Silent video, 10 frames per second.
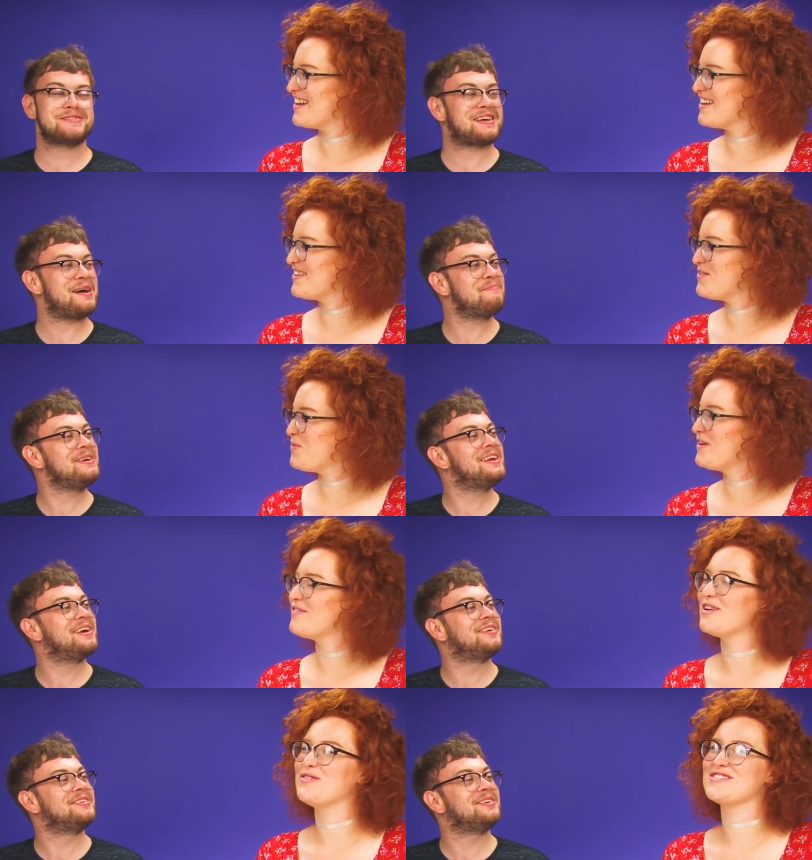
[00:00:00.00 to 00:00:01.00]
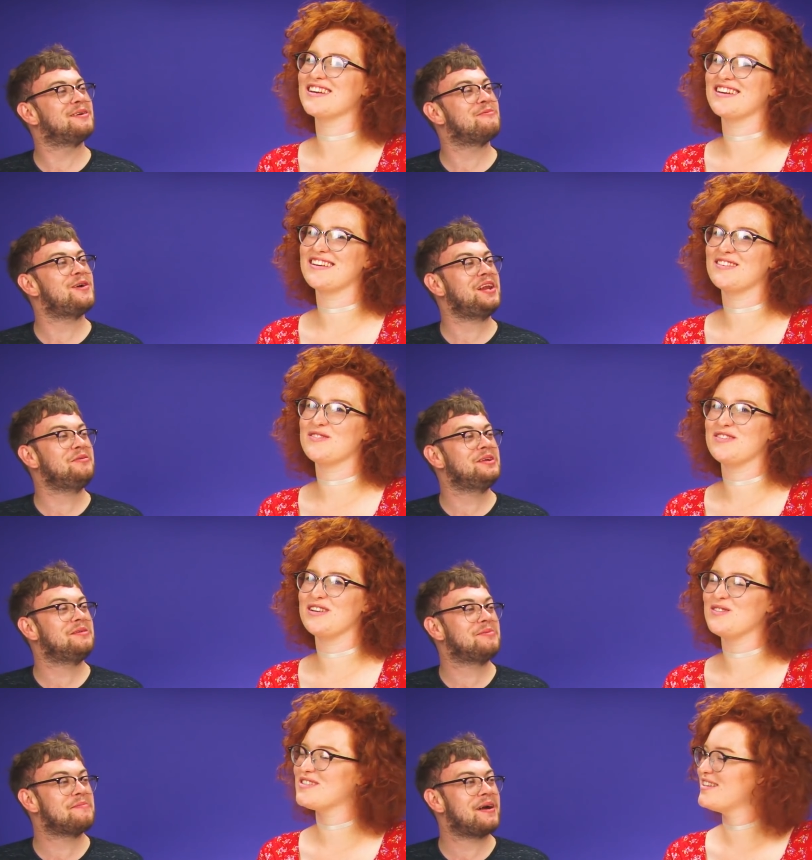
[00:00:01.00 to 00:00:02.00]
Speaker 1: just happy now. I'm wallowing in
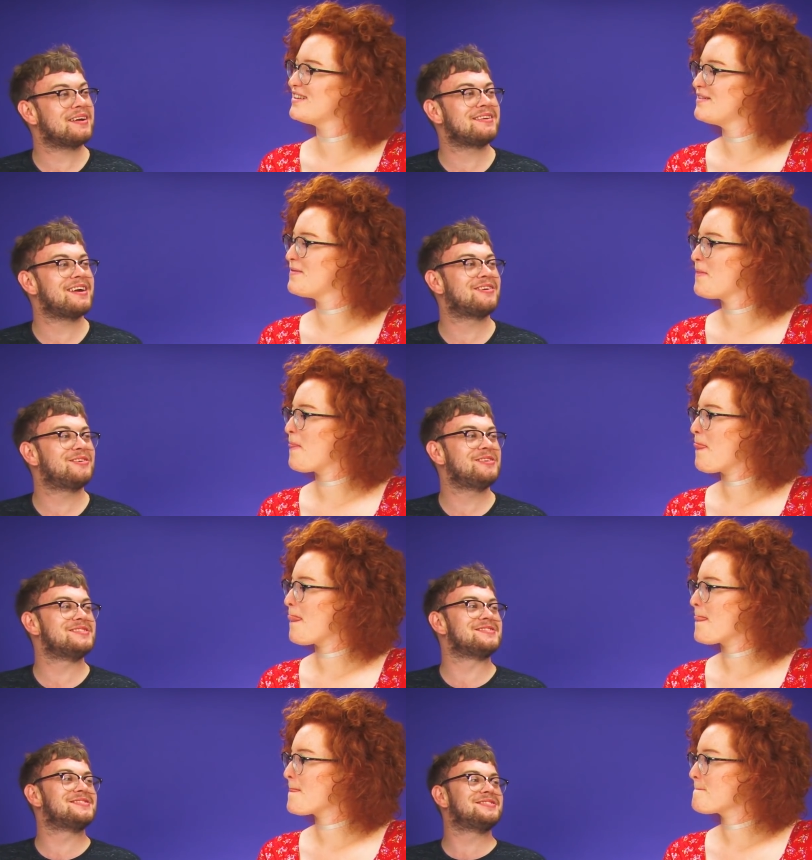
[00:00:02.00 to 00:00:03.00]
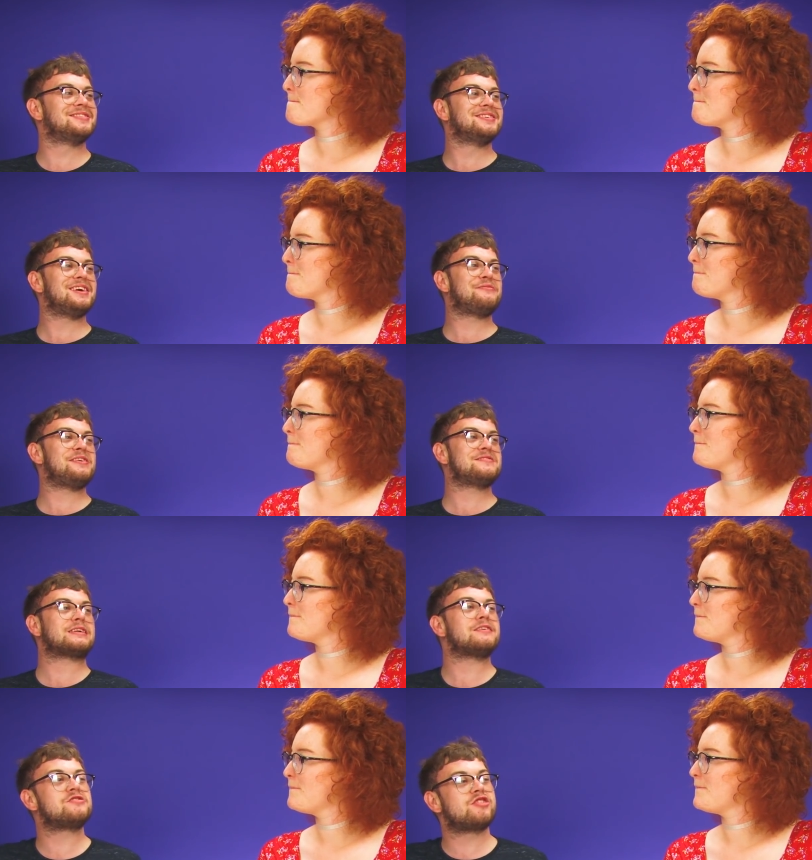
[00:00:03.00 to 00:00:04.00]
my pancake goodness. It feels like
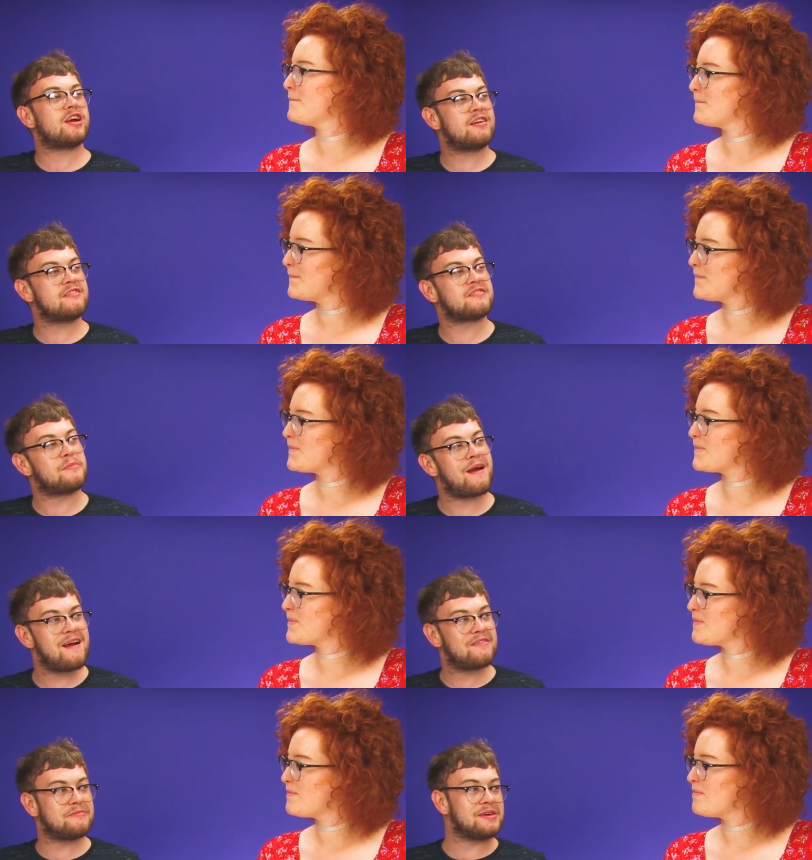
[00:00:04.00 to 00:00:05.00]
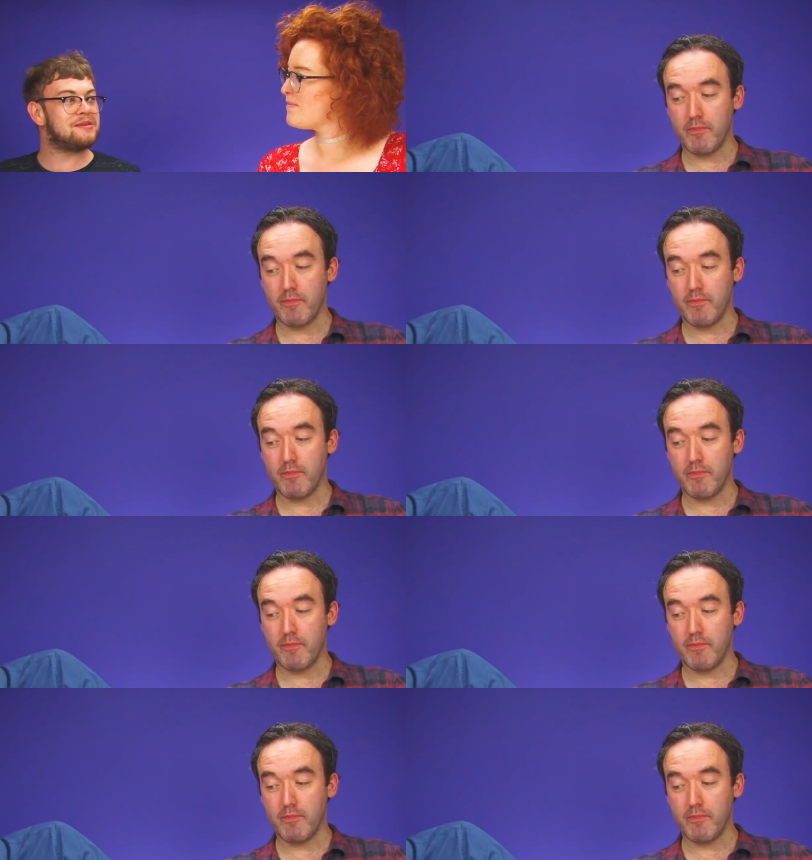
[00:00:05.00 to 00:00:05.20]
the chair is a part of me.